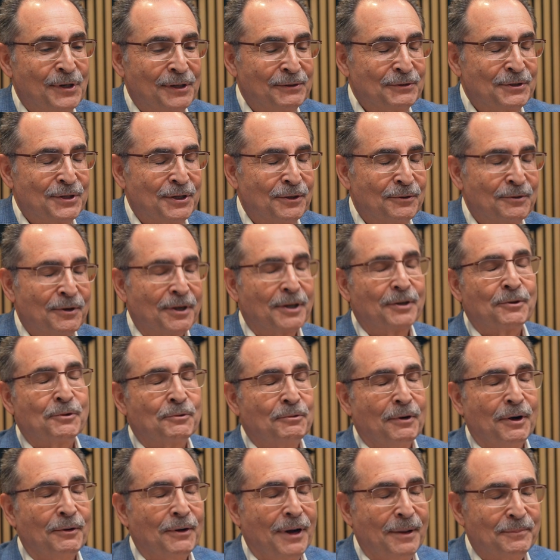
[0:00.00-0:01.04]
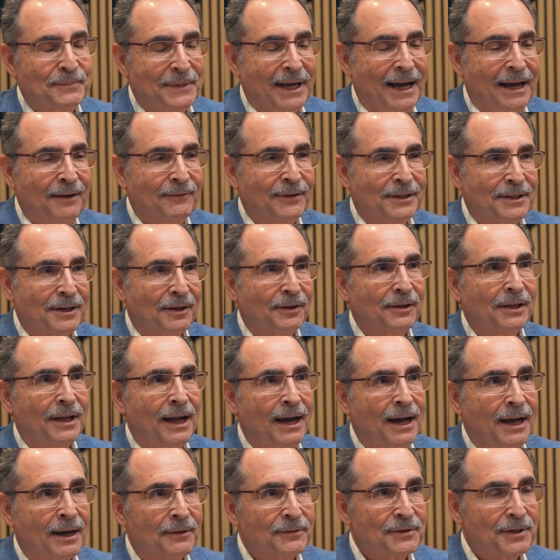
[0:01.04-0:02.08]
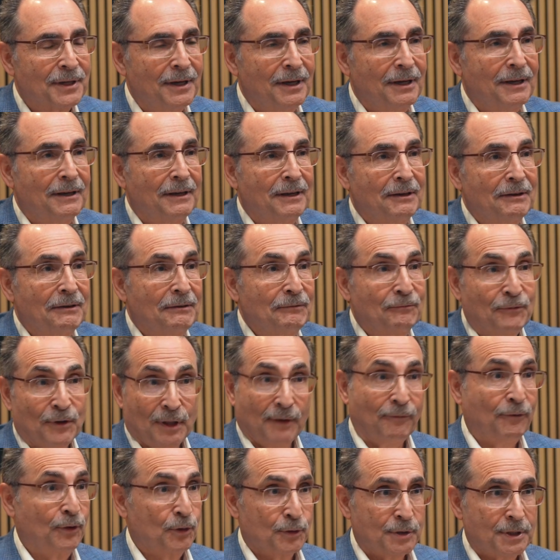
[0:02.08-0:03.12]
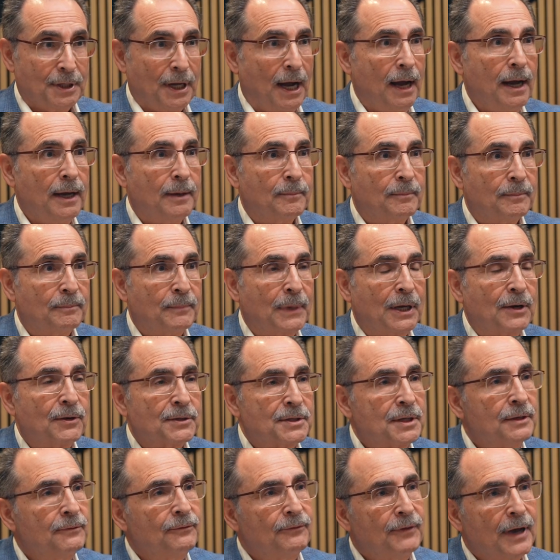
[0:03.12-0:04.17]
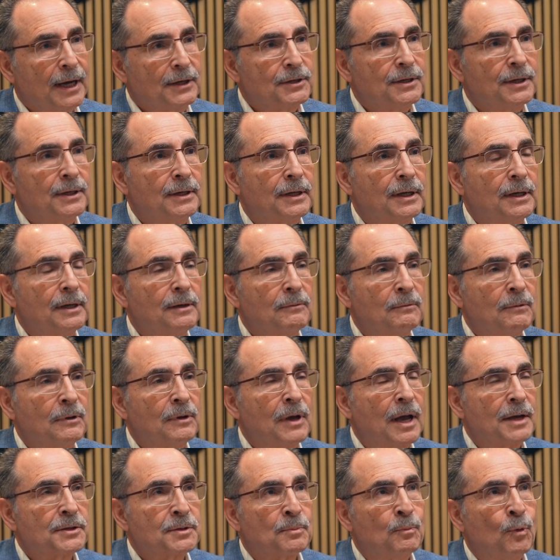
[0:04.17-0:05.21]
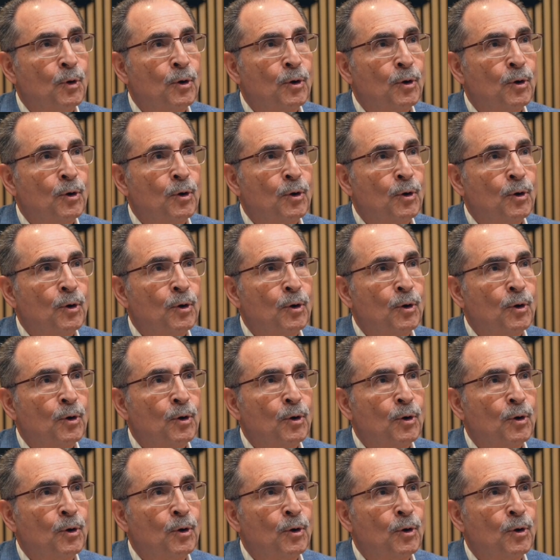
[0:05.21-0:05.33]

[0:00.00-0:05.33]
children could grow up to have adult lives for the first time, because infection has